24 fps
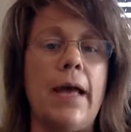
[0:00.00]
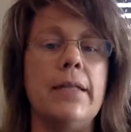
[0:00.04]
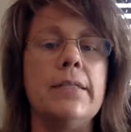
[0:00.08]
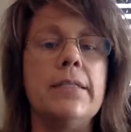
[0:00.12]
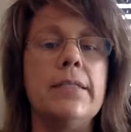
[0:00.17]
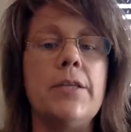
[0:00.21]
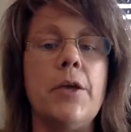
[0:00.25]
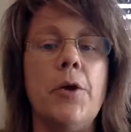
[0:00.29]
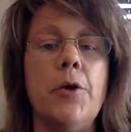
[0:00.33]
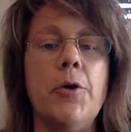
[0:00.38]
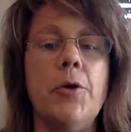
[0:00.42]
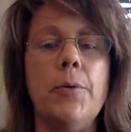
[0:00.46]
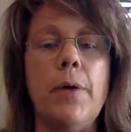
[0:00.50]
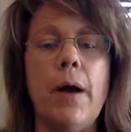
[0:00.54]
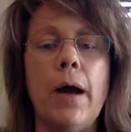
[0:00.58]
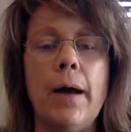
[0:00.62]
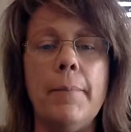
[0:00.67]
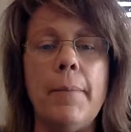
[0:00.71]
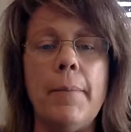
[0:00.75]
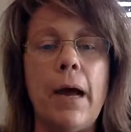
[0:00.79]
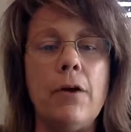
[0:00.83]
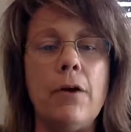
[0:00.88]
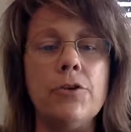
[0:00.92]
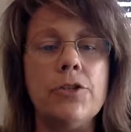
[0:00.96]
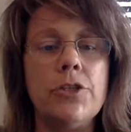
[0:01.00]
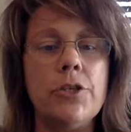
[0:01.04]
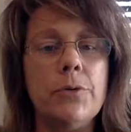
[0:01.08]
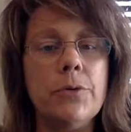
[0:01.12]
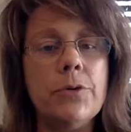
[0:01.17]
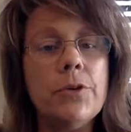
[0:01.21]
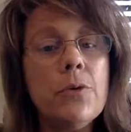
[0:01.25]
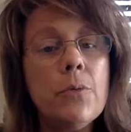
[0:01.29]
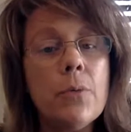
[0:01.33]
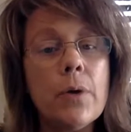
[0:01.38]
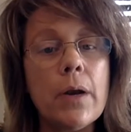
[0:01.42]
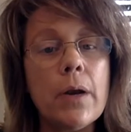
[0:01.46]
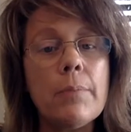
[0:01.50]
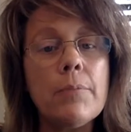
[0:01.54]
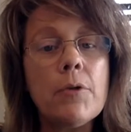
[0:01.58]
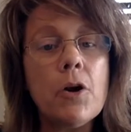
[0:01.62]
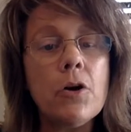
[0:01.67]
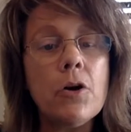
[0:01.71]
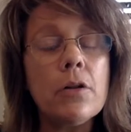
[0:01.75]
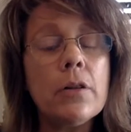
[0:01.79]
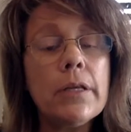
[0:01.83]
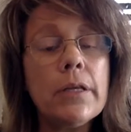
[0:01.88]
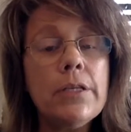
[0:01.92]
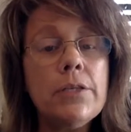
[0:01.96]
So I'll share with you what I'm
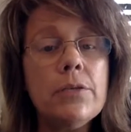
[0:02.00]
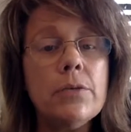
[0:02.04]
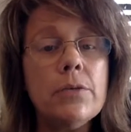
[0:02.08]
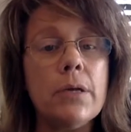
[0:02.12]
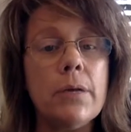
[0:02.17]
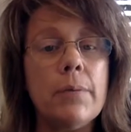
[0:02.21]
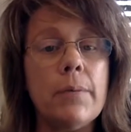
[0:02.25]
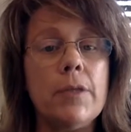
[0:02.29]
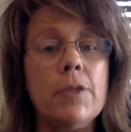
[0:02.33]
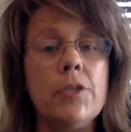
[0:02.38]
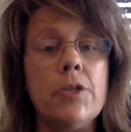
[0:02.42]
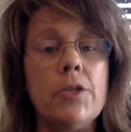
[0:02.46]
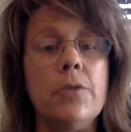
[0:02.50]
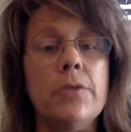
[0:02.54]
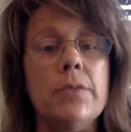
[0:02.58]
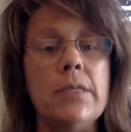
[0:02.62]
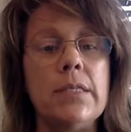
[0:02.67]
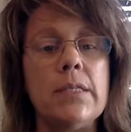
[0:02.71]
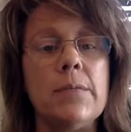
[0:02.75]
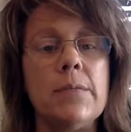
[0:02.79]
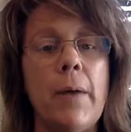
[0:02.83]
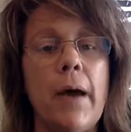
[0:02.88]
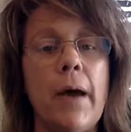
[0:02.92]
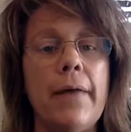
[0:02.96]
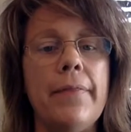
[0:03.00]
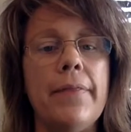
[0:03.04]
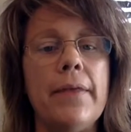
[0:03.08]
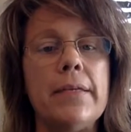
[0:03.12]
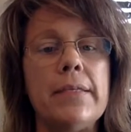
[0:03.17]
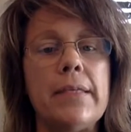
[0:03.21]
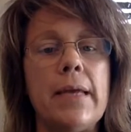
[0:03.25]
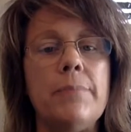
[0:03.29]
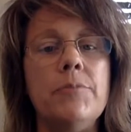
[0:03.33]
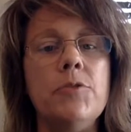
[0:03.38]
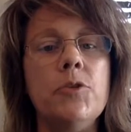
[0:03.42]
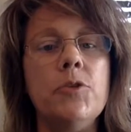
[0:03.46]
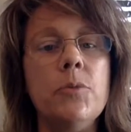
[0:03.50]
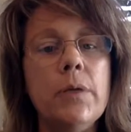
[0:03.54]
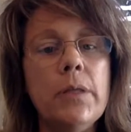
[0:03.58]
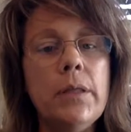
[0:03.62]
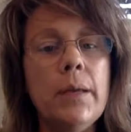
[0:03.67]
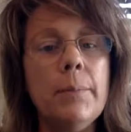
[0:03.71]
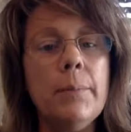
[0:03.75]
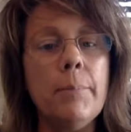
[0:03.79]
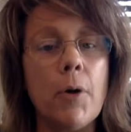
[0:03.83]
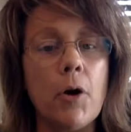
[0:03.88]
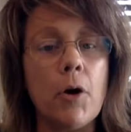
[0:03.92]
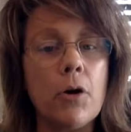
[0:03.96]
currently doing at my shows this month is I'm doing
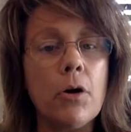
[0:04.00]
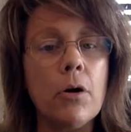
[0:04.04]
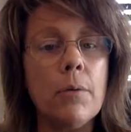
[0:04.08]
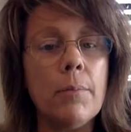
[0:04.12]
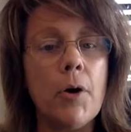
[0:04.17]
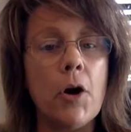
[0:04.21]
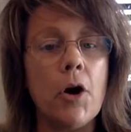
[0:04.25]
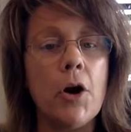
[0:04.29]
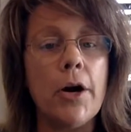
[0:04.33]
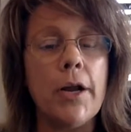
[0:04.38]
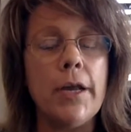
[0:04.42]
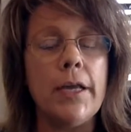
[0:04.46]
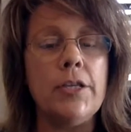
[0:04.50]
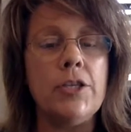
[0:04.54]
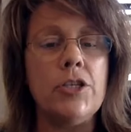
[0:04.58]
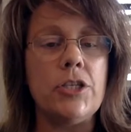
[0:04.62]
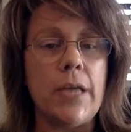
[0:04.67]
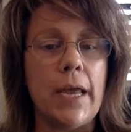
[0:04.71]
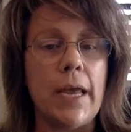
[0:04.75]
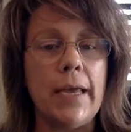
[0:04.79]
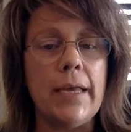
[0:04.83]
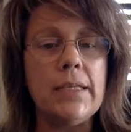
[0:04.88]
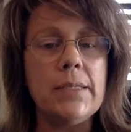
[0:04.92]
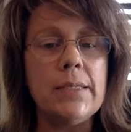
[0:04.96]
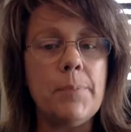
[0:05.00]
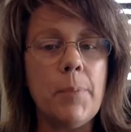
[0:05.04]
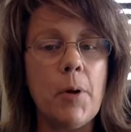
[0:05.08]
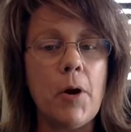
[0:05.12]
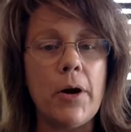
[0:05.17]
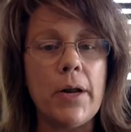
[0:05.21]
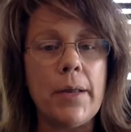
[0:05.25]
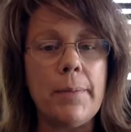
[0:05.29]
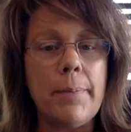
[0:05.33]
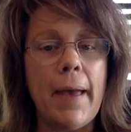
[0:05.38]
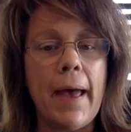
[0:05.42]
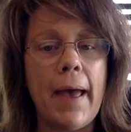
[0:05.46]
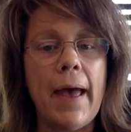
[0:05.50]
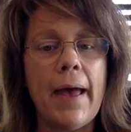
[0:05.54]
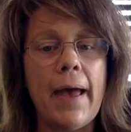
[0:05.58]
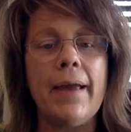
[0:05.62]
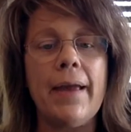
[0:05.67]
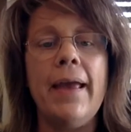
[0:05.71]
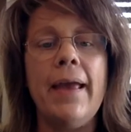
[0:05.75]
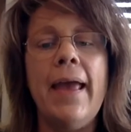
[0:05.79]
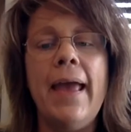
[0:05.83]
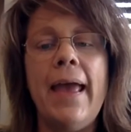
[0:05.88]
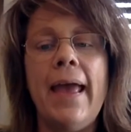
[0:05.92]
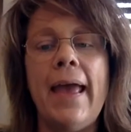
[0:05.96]
the Burger Bar and Shakes party pack,
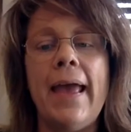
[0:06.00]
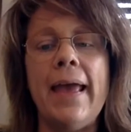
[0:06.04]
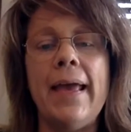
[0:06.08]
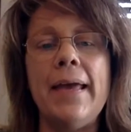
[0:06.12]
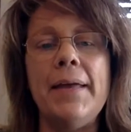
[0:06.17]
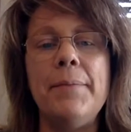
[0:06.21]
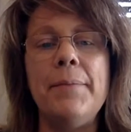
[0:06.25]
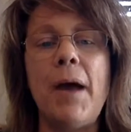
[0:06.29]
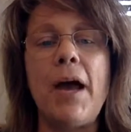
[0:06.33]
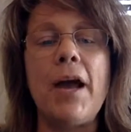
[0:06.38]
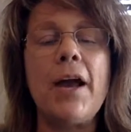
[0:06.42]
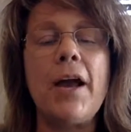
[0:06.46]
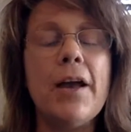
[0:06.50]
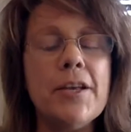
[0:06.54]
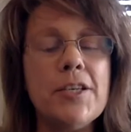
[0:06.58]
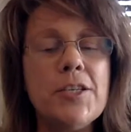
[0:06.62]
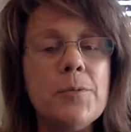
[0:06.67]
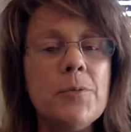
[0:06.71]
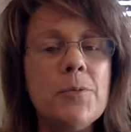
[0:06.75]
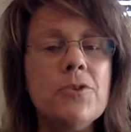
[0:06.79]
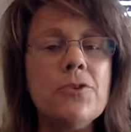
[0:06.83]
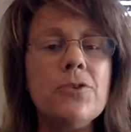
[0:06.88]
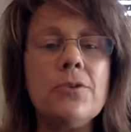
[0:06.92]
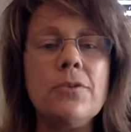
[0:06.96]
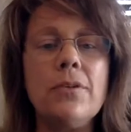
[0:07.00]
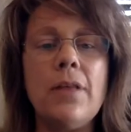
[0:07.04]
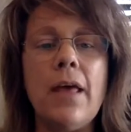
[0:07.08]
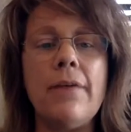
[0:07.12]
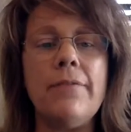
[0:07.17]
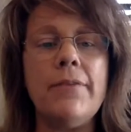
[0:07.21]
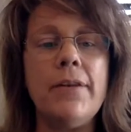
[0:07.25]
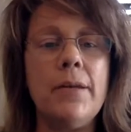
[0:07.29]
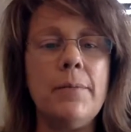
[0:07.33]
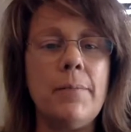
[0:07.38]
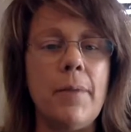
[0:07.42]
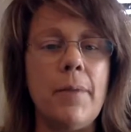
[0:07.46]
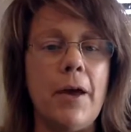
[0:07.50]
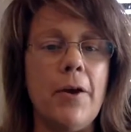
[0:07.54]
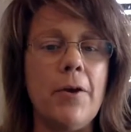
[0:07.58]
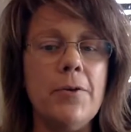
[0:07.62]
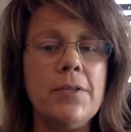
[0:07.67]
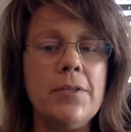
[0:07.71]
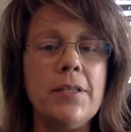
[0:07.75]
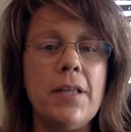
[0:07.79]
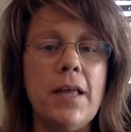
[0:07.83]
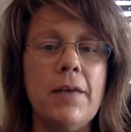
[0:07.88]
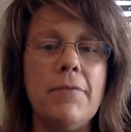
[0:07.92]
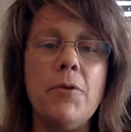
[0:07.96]
and my customers are loving it, my
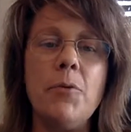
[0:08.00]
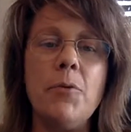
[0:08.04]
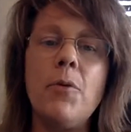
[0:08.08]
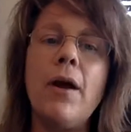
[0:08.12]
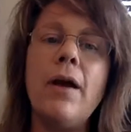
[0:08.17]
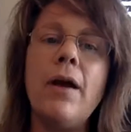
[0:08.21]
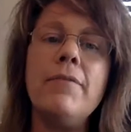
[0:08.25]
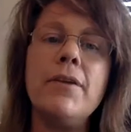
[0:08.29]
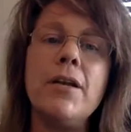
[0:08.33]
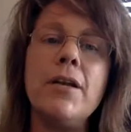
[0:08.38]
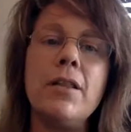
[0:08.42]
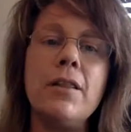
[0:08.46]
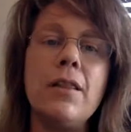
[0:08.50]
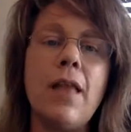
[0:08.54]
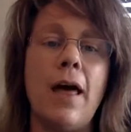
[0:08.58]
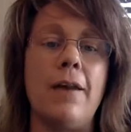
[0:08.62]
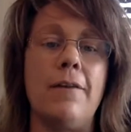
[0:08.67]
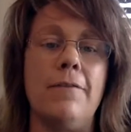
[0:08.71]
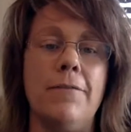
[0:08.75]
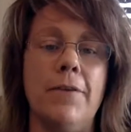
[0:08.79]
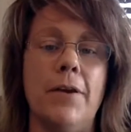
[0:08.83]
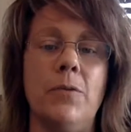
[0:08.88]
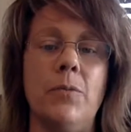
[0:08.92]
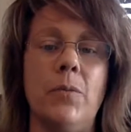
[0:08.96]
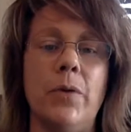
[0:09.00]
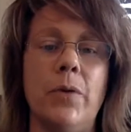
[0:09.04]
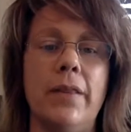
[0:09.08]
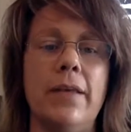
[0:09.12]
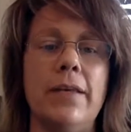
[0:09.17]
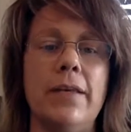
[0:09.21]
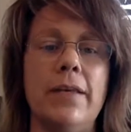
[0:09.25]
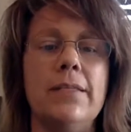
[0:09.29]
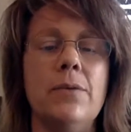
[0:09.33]
hosts love it, we're having a lot of fun with it.